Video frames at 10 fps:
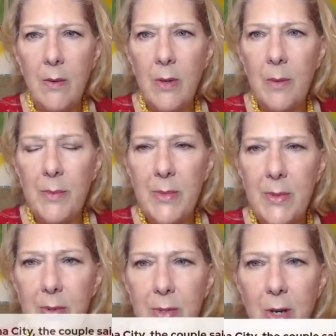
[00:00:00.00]
Whoop,
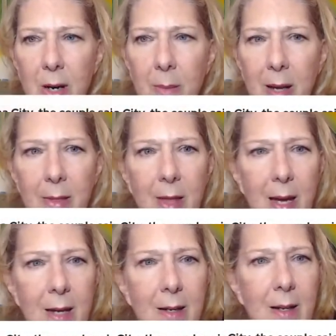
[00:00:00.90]
sorry about
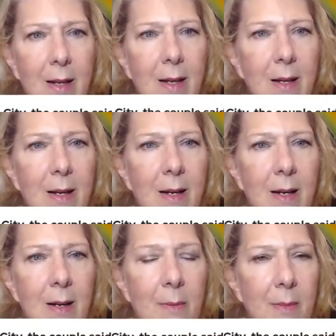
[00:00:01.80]
that.
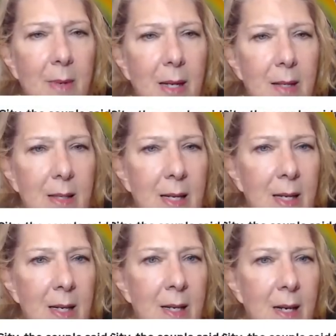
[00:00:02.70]

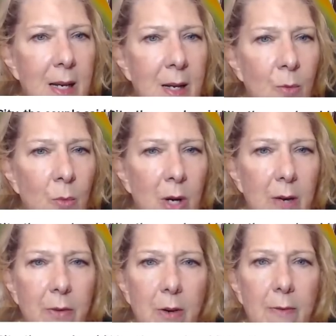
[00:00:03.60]
In
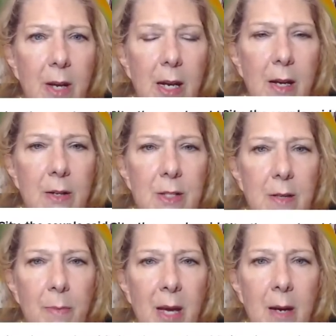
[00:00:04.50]
one of your
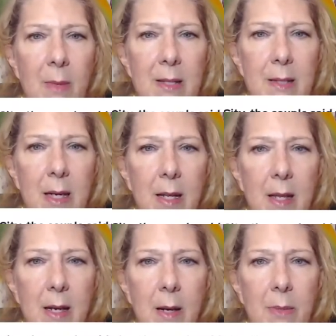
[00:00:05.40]
videos of Panama City,
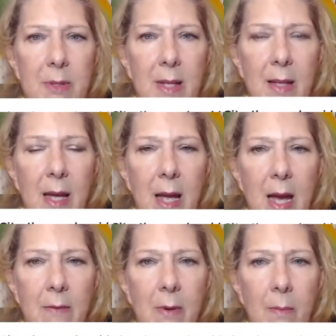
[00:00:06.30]
the couple said they
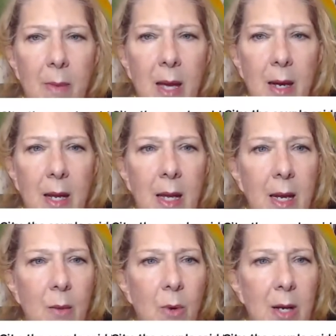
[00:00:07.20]
haven't met
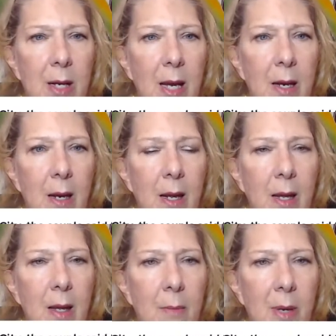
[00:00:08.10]
anyone yet
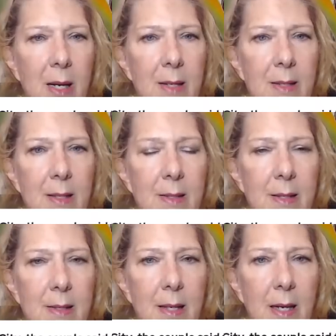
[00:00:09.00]
because it's
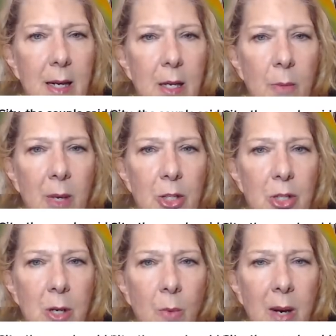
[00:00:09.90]
the city. You
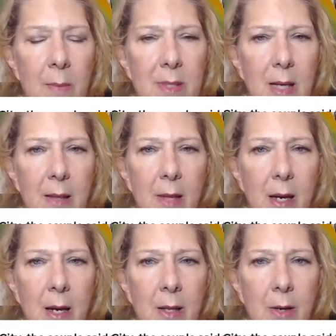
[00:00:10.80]
mentioned a website
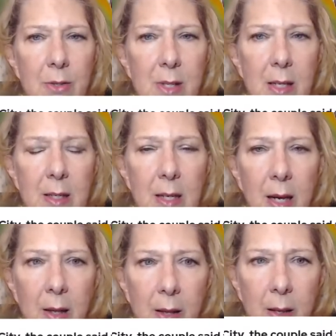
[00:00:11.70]
that others can
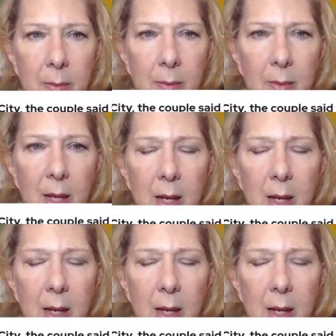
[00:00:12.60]
tell them.